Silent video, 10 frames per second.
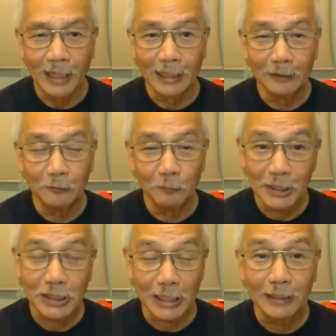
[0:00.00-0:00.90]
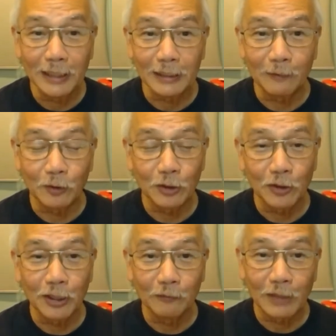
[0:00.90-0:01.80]
And we see that if you're
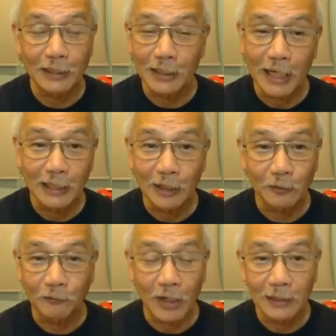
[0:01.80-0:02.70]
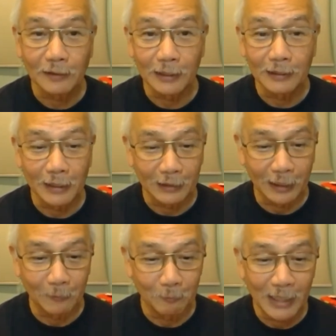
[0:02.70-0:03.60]
talking of 99 out of 100,
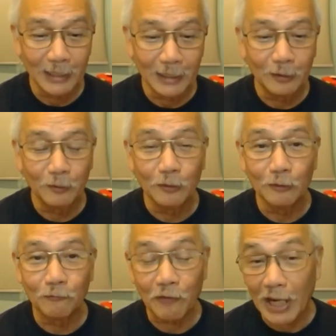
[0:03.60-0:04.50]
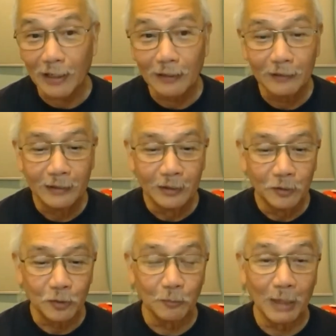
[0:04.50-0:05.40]
there are many who fail
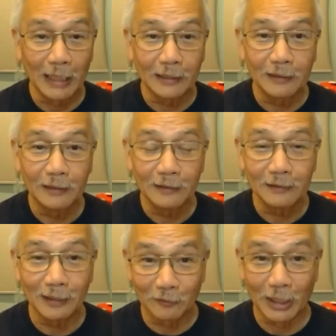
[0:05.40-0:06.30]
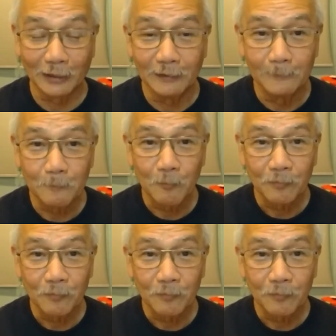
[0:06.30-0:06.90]
to make the grade.